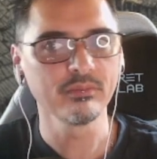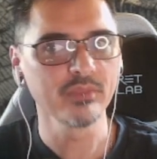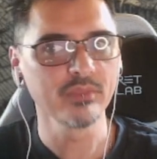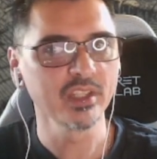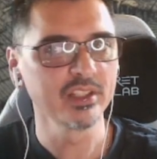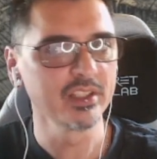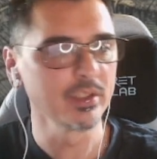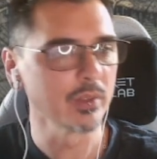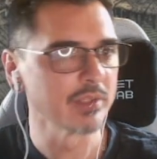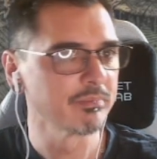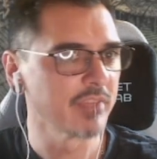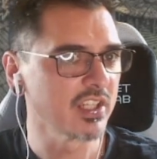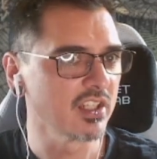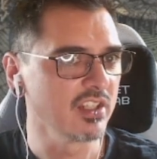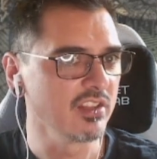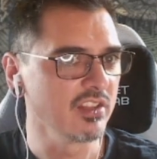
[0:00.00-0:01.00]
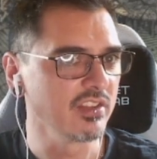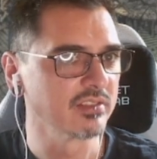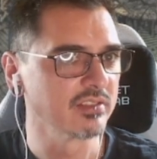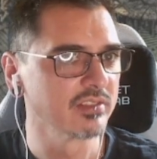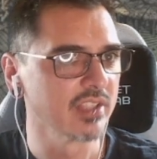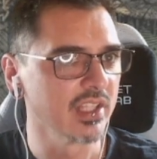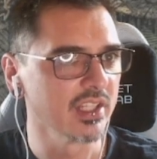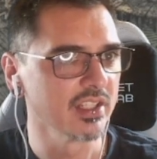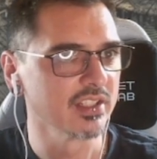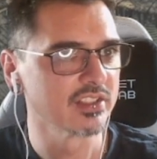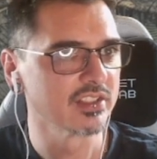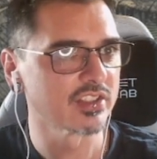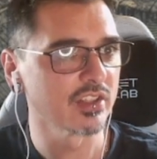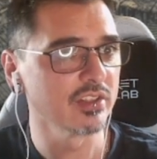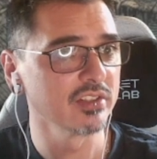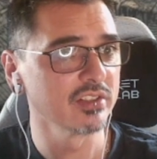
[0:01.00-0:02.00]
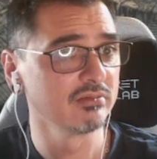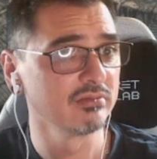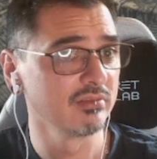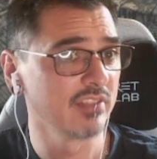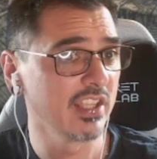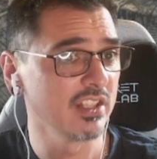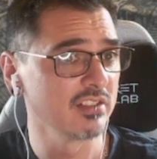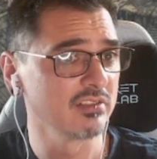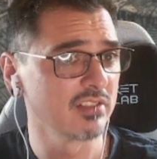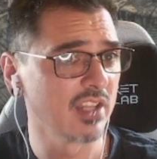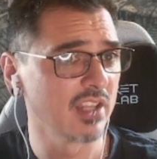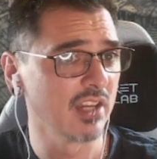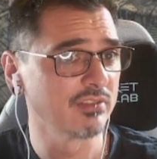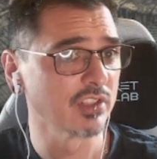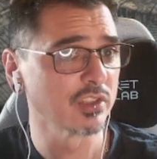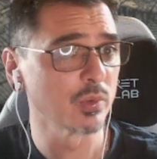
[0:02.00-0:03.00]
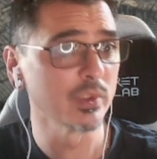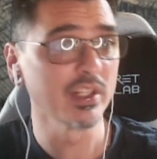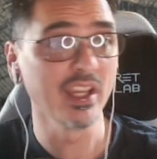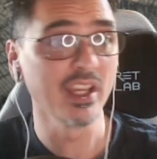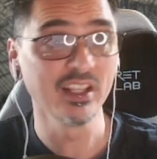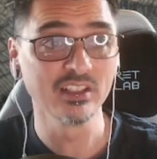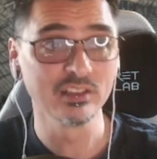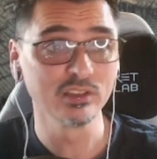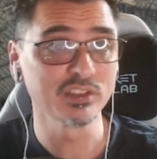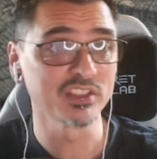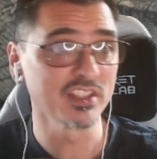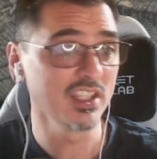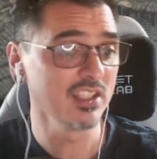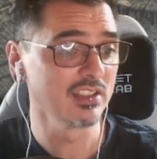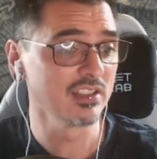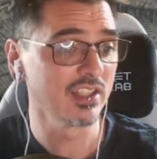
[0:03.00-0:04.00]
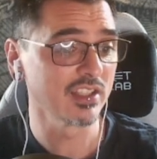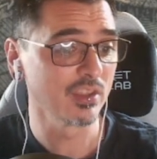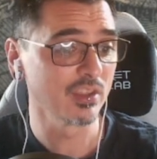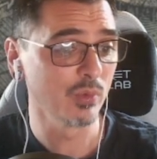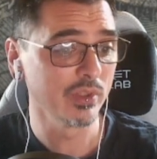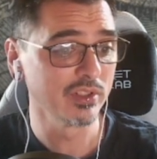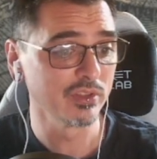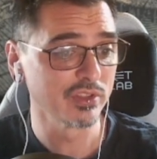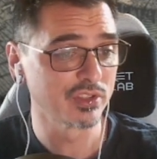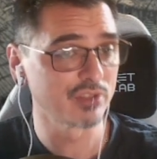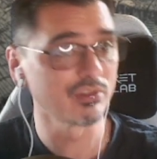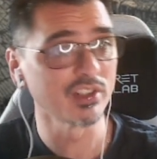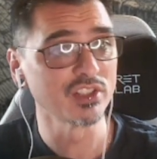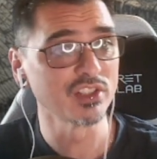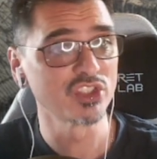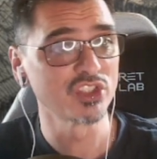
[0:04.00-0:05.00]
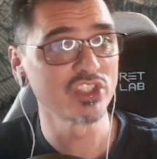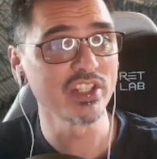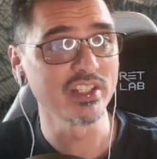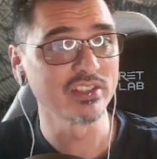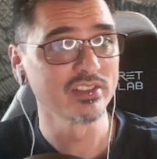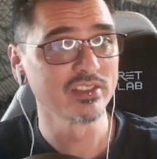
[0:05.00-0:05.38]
Anyway, that kind of thing. It's got that carved onto it, and it looks again like the one on the strange sheet.